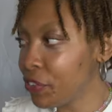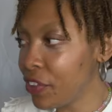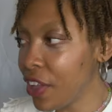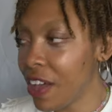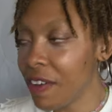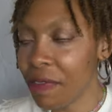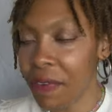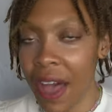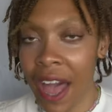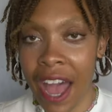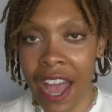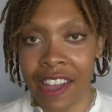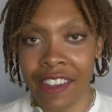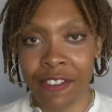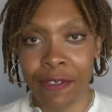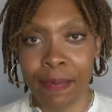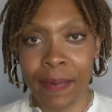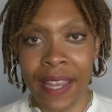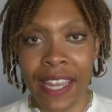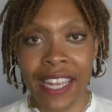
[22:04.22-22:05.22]
stuff
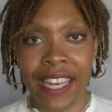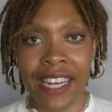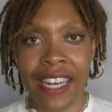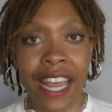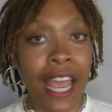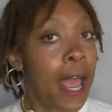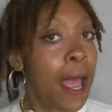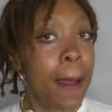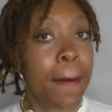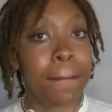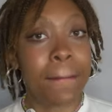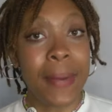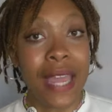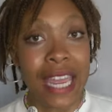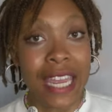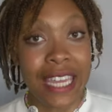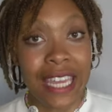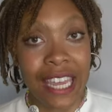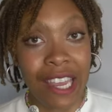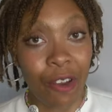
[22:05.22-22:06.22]
i've been
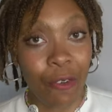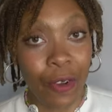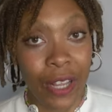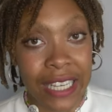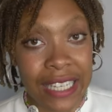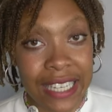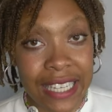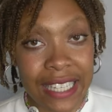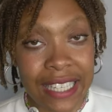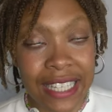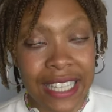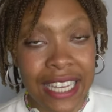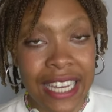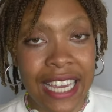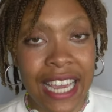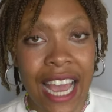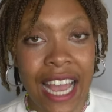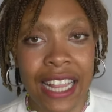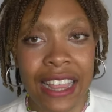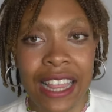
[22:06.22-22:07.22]
making
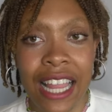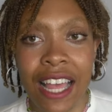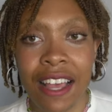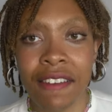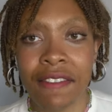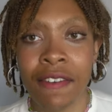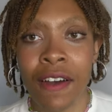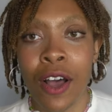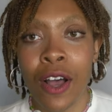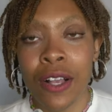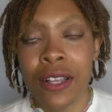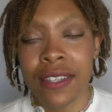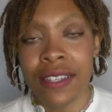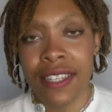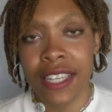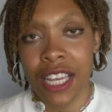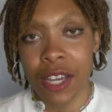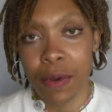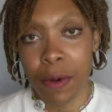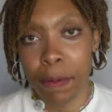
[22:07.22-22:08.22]
recently i love
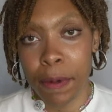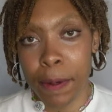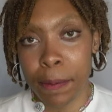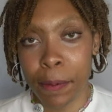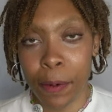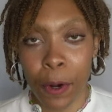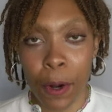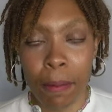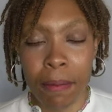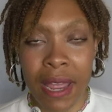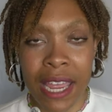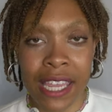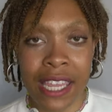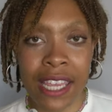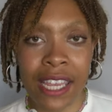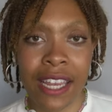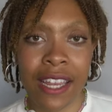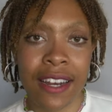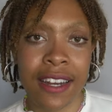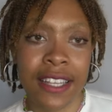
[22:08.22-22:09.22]
seeing what people are
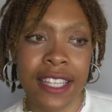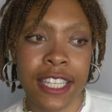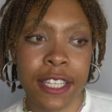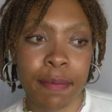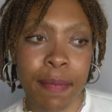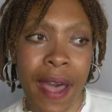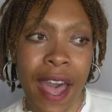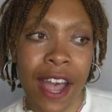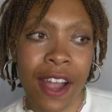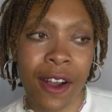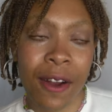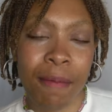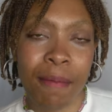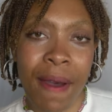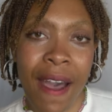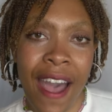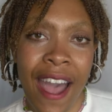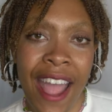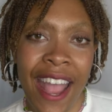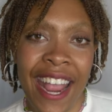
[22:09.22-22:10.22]
making and inspired
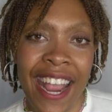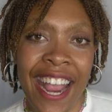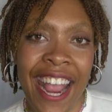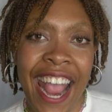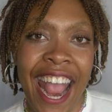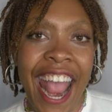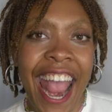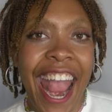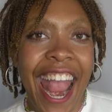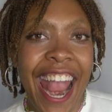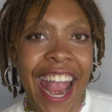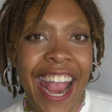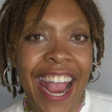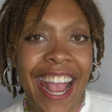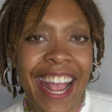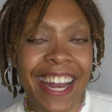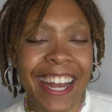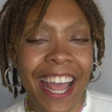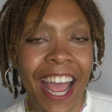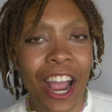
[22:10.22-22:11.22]
by
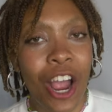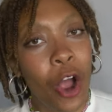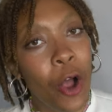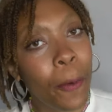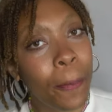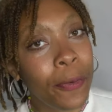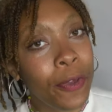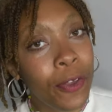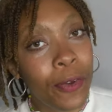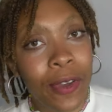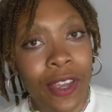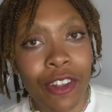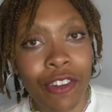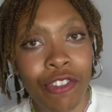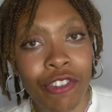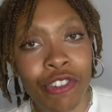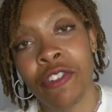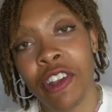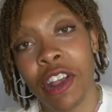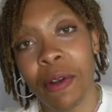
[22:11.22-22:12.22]
and I hope you can
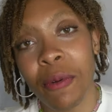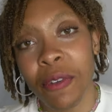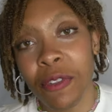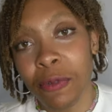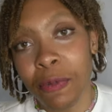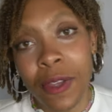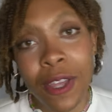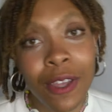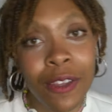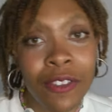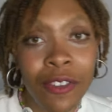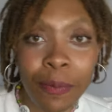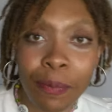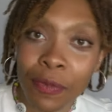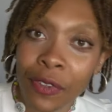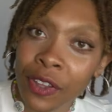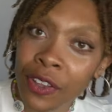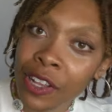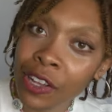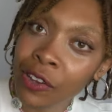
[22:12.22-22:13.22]
share with me
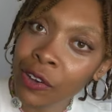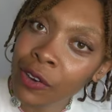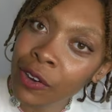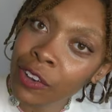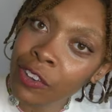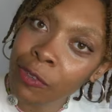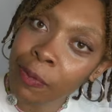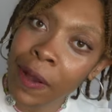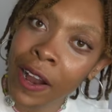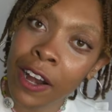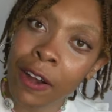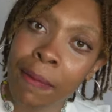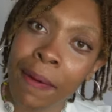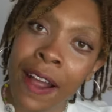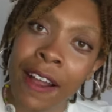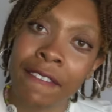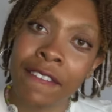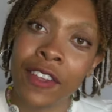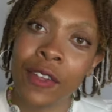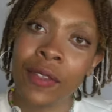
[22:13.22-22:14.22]
something that you're inspired
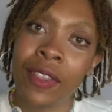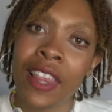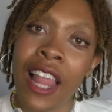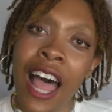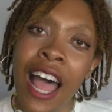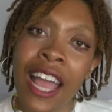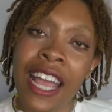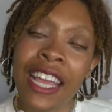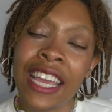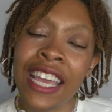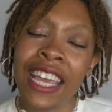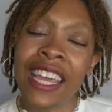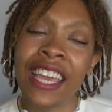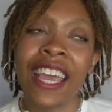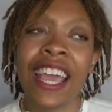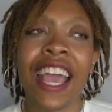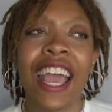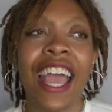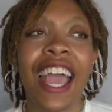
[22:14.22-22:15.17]
by if you'd like.